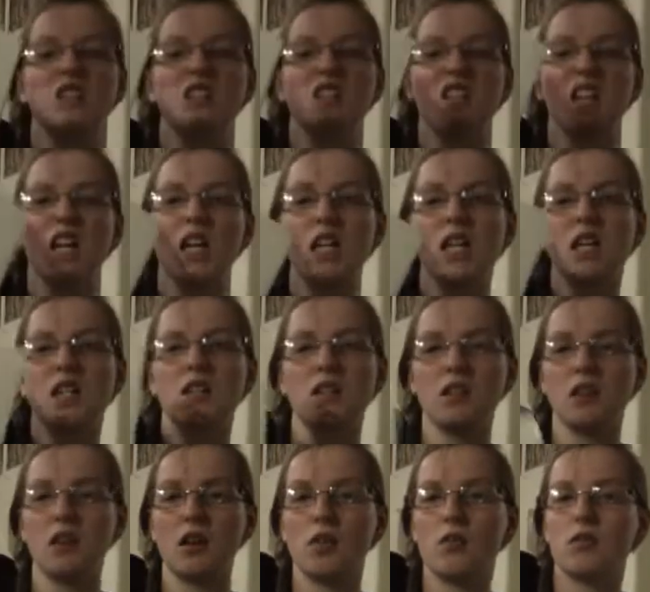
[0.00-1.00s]
which I need
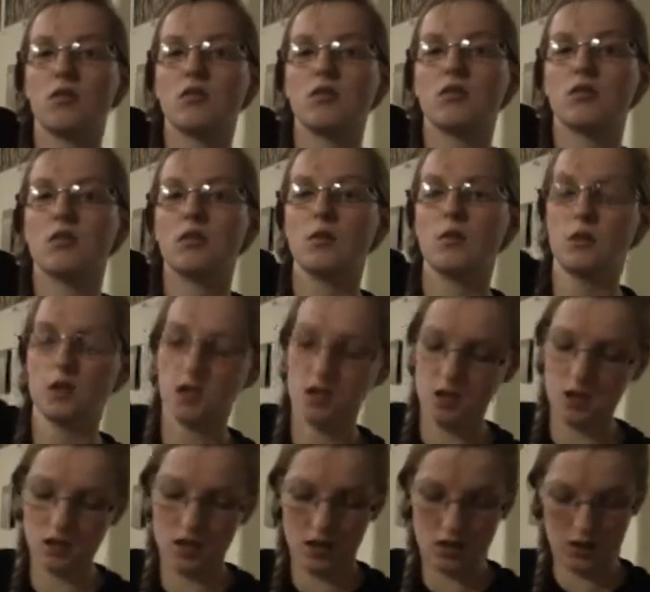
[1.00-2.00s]
to go through
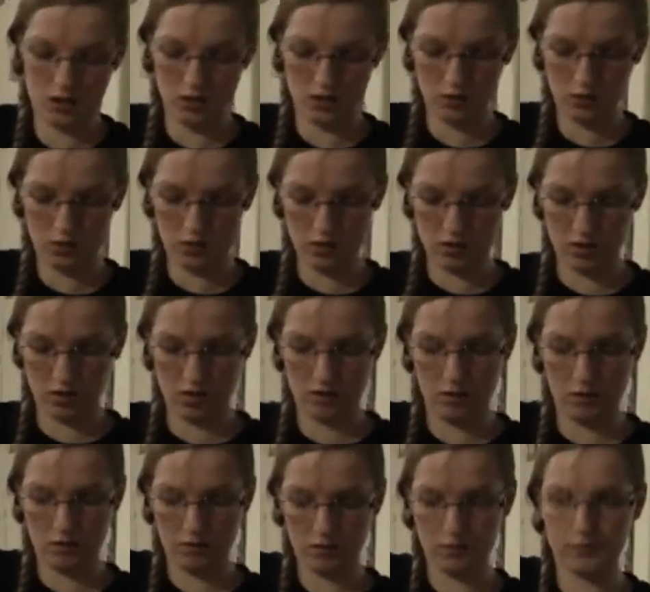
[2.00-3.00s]
and show
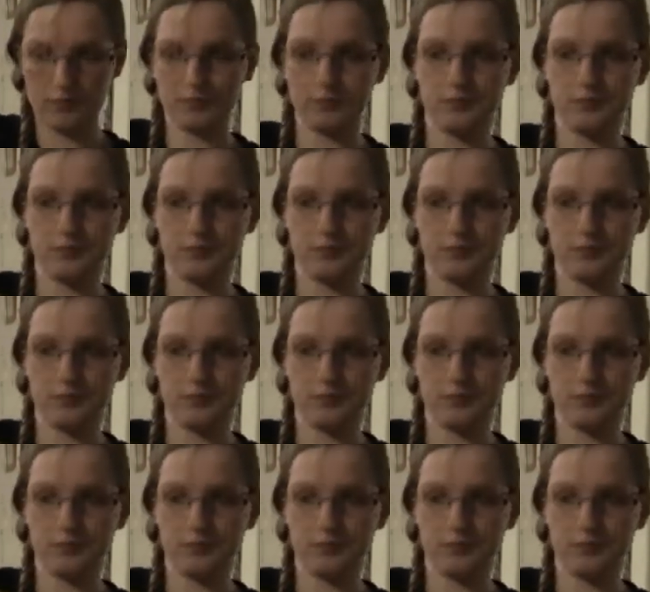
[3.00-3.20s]
you.